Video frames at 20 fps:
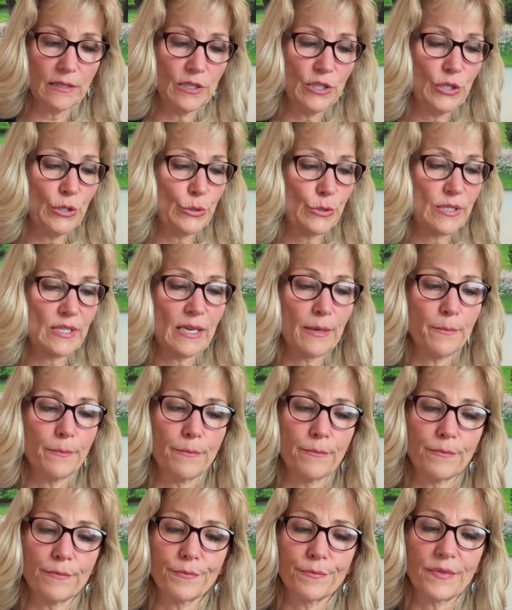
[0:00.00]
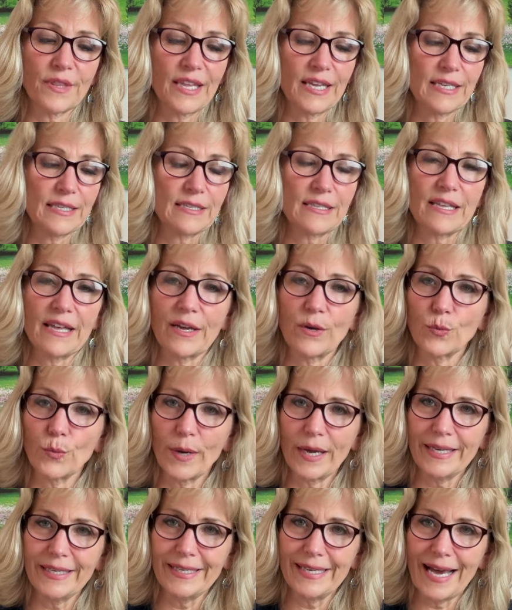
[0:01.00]
You know, some things like
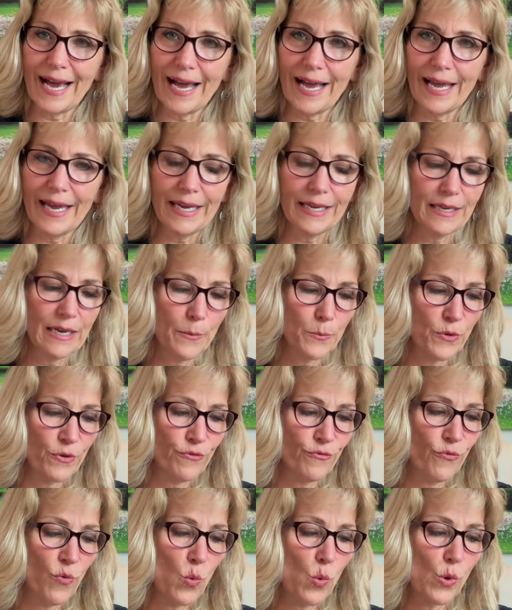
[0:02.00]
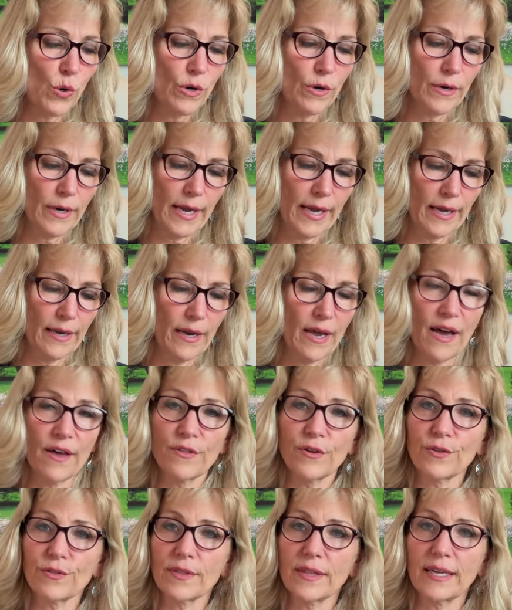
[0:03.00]
red dye, number four, and
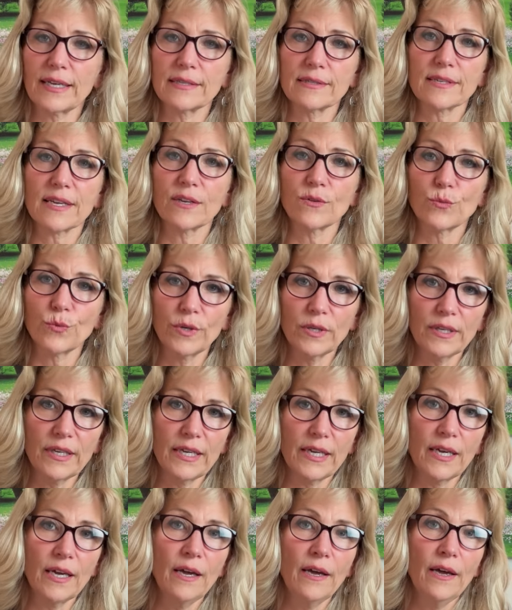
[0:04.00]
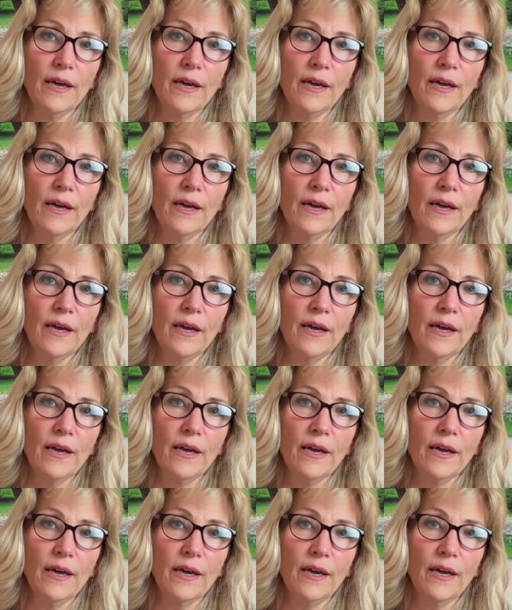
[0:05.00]
other things can really